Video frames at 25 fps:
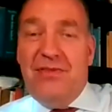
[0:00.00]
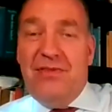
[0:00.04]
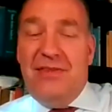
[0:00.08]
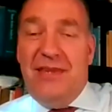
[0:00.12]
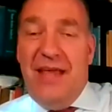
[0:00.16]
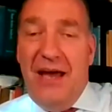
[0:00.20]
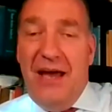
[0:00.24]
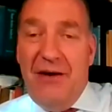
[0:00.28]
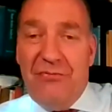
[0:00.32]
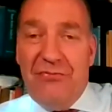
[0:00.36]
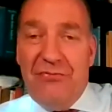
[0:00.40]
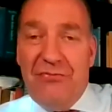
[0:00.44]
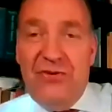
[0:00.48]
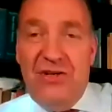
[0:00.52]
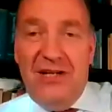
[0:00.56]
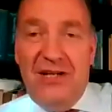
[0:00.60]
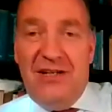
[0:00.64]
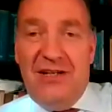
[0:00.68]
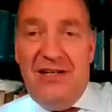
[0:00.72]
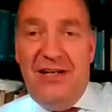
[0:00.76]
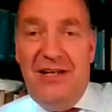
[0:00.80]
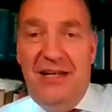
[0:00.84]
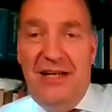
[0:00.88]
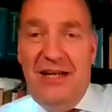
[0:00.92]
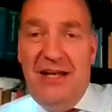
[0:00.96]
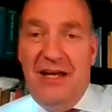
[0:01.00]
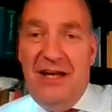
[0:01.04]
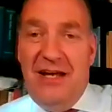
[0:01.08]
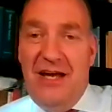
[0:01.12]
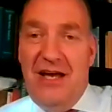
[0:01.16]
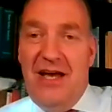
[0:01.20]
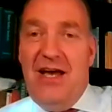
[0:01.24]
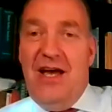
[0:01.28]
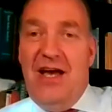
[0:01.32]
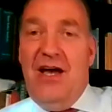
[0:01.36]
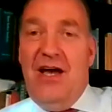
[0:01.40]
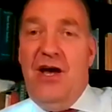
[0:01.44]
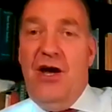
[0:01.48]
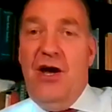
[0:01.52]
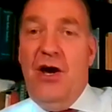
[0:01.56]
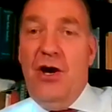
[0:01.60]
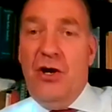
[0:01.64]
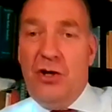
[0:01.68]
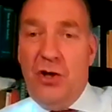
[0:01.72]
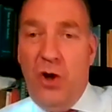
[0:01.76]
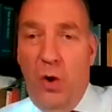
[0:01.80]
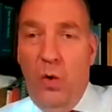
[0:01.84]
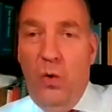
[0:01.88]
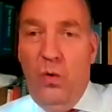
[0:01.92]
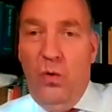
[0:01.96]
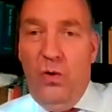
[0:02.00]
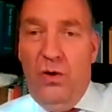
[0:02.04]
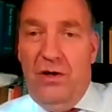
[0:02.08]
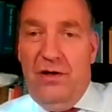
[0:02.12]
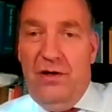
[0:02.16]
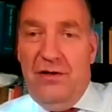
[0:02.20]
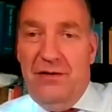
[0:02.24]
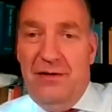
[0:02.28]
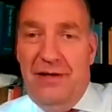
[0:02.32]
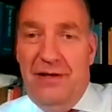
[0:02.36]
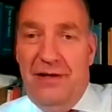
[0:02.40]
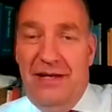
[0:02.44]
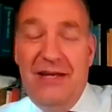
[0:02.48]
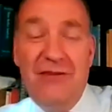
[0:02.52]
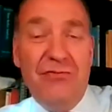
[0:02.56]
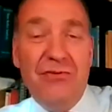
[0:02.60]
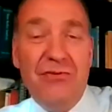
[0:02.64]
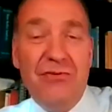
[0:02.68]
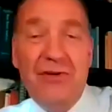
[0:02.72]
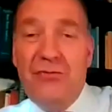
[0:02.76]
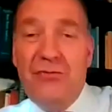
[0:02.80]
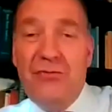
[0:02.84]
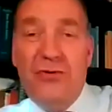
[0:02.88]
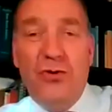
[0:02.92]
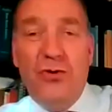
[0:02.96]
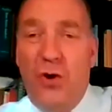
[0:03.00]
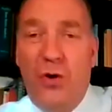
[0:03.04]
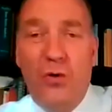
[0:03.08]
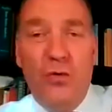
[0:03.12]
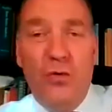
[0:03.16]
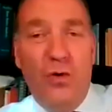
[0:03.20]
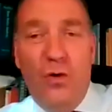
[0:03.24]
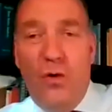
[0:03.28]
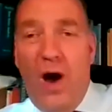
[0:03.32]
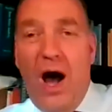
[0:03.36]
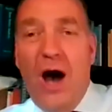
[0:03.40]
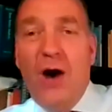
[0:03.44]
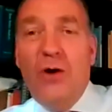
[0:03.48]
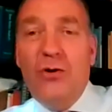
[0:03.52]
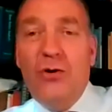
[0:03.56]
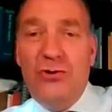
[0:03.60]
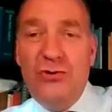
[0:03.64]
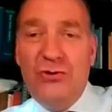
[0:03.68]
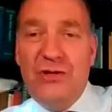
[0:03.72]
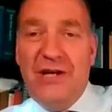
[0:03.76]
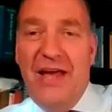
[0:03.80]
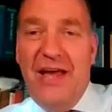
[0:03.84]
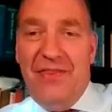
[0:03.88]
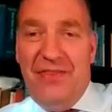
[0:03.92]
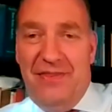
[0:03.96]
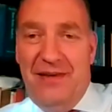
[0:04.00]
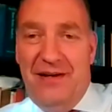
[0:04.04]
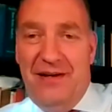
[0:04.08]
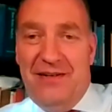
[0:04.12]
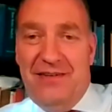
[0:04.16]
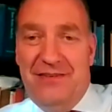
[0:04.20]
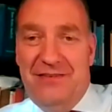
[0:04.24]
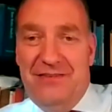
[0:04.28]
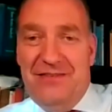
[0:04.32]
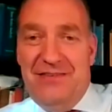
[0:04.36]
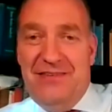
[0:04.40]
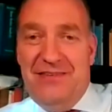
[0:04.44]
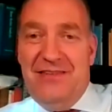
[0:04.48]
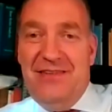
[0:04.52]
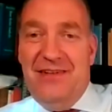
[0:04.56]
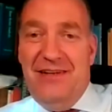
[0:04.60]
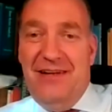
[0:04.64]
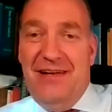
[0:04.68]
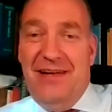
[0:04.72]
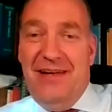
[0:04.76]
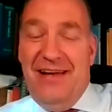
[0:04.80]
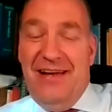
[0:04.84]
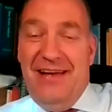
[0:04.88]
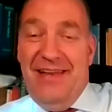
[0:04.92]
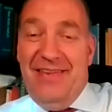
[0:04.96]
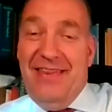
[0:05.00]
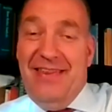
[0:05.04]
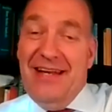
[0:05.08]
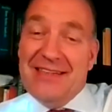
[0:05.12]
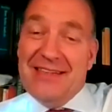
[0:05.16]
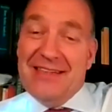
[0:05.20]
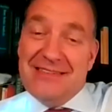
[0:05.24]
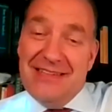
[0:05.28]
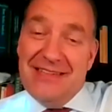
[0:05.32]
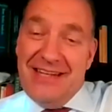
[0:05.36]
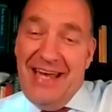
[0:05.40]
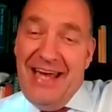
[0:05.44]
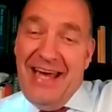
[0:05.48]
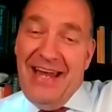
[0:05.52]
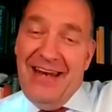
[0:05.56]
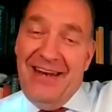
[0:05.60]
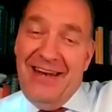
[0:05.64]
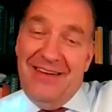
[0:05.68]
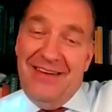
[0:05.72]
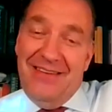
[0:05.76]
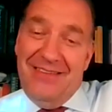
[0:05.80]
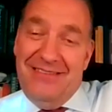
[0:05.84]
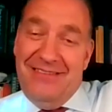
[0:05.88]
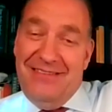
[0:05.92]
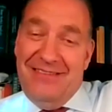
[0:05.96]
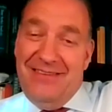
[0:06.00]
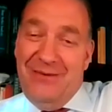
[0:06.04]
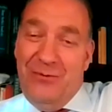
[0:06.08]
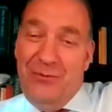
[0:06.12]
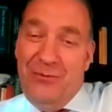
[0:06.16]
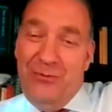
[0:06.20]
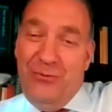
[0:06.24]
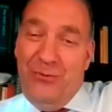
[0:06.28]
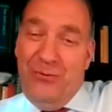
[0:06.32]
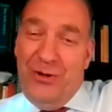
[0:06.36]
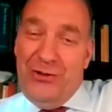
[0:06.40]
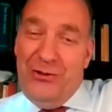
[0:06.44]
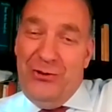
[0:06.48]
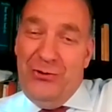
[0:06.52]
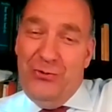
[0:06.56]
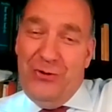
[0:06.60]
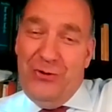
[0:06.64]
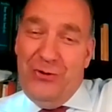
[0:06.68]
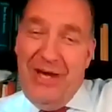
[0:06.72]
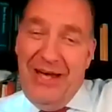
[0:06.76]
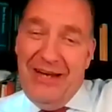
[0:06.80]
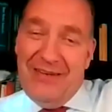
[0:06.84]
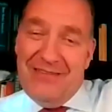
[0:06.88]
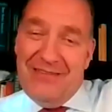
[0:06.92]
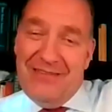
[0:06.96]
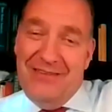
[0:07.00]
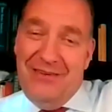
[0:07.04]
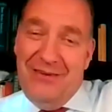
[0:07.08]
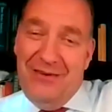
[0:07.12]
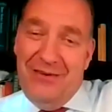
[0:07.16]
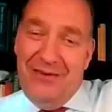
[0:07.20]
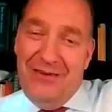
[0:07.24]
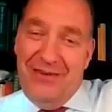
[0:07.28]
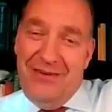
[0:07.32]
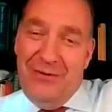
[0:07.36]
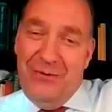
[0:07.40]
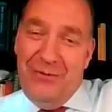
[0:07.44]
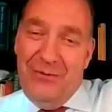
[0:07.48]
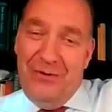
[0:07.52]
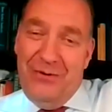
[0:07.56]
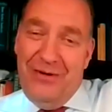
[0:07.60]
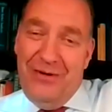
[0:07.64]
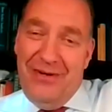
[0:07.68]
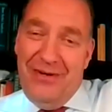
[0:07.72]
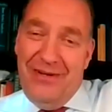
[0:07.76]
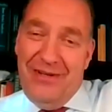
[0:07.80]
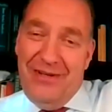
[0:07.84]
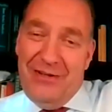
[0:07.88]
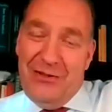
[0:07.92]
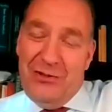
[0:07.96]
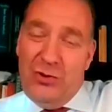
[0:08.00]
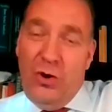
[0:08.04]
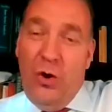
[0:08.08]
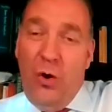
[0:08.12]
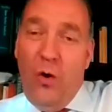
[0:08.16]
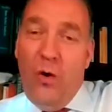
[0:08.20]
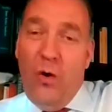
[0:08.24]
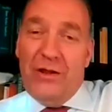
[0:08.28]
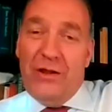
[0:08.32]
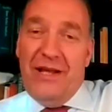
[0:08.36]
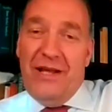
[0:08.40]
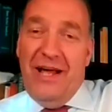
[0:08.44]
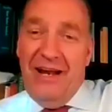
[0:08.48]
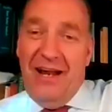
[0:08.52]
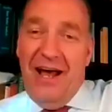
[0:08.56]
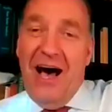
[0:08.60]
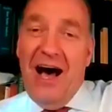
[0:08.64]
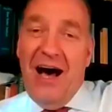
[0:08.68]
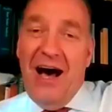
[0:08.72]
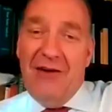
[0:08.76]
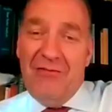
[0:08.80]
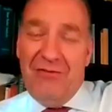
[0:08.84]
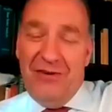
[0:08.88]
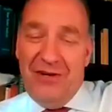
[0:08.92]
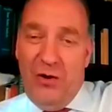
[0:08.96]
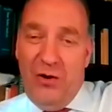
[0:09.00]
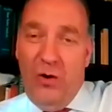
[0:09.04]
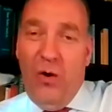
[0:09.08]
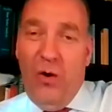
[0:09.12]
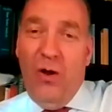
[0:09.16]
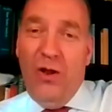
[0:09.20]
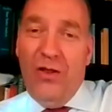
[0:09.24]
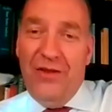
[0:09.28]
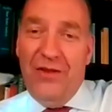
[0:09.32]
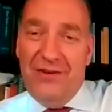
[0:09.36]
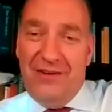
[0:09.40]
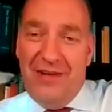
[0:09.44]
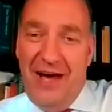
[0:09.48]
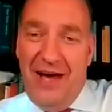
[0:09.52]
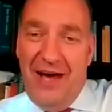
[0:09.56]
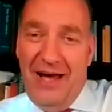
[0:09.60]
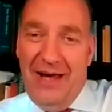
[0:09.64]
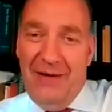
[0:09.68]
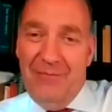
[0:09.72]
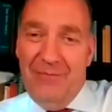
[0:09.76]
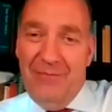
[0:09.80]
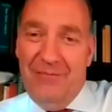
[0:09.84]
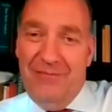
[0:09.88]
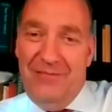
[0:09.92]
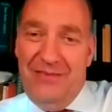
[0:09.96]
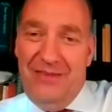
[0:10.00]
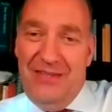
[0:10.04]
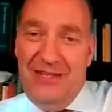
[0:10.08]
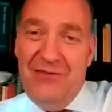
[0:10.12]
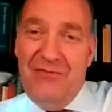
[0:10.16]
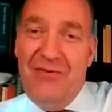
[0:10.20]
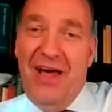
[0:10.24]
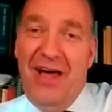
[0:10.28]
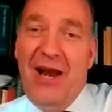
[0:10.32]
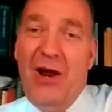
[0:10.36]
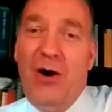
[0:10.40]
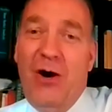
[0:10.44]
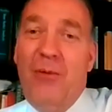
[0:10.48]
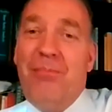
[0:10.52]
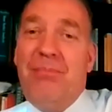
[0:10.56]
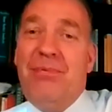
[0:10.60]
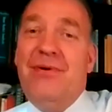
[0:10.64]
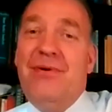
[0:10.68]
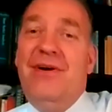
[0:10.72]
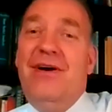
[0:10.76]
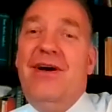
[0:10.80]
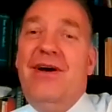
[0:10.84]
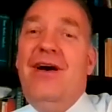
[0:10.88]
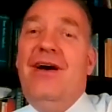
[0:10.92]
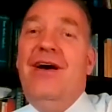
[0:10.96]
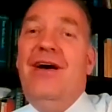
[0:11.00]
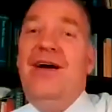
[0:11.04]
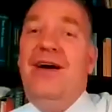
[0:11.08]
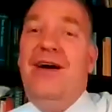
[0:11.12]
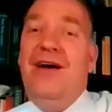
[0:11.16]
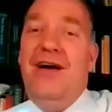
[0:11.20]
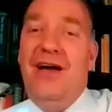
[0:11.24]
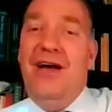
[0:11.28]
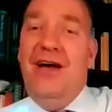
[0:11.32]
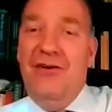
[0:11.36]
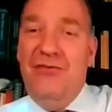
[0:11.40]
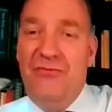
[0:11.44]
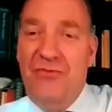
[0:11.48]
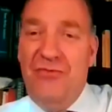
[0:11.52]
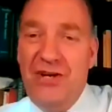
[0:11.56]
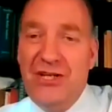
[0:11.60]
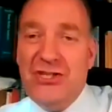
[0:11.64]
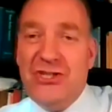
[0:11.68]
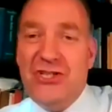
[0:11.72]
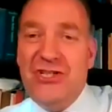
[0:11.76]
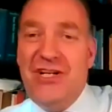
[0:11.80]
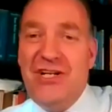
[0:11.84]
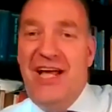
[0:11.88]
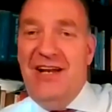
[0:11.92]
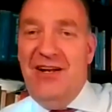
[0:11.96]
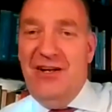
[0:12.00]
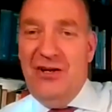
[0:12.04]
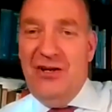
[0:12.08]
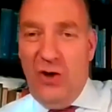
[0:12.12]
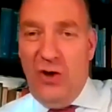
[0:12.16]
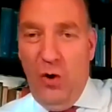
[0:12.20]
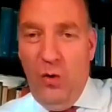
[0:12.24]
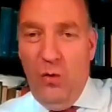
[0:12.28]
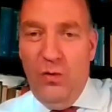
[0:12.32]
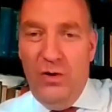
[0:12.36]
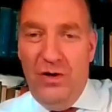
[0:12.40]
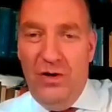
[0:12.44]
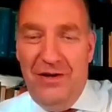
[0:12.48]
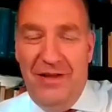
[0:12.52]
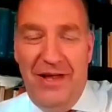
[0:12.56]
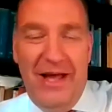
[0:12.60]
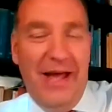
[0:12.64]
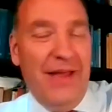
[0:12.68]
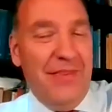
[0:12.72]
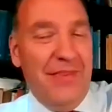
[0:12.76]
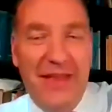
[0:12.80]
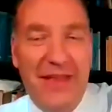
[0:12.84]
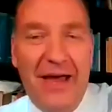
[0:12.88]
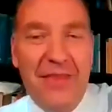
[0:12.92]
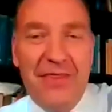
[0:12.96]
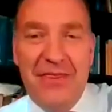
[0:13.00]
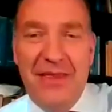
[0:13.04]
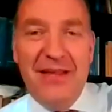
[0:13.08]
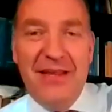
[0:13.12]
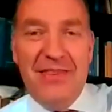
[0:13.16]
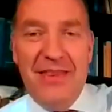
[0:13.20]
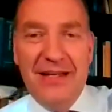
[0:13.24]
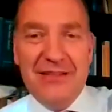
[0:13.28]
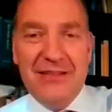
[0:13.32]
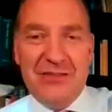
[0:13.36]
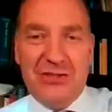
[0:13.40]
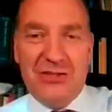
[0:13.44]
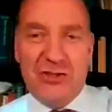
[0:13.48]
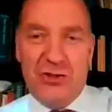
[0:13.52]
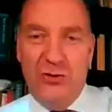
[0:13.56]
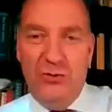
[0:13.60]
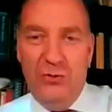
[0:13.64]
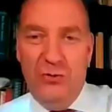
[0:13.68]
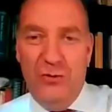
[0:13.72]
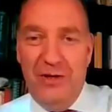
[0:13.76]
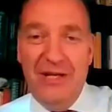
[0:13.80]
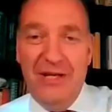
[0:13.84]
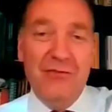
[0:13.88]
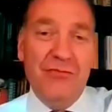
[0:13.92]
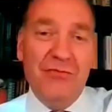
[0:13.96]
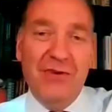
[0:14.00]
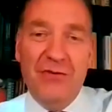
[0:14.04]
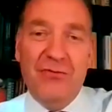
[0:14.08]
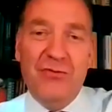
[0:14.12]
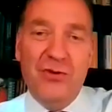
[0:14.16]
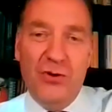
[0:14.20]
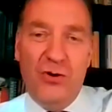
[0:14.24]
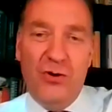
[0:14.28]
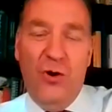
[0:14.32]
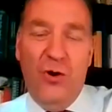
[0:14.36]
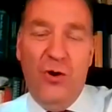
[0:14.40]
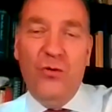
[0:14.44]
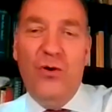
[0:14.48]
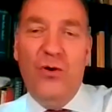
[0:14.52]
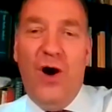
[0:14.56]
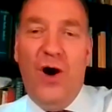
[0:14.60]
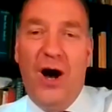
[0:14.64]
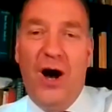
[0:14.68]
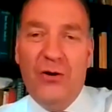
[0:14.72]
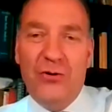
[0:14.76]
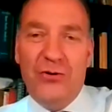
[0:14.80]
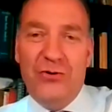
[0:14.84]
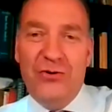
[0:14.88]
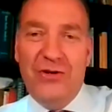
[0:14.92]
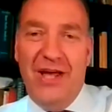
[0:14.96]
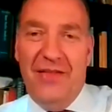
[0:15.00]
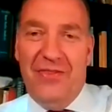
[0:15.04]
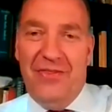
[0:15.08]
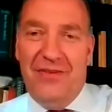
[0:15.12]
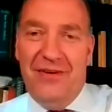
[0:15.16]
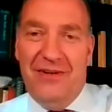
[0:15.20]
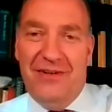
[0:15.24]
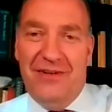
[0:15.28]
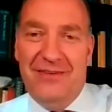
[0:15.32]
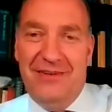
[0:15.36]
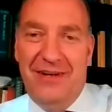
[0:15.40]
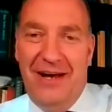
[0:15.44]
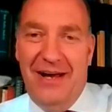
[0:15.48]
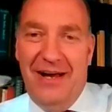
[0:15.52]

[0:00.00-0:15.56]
definitely a goal, even if you don't know how to get there. And that's again what you get taught at Harvard all the time. Develop a vision and a goal. And I think that's true, even if you don't know how to get there.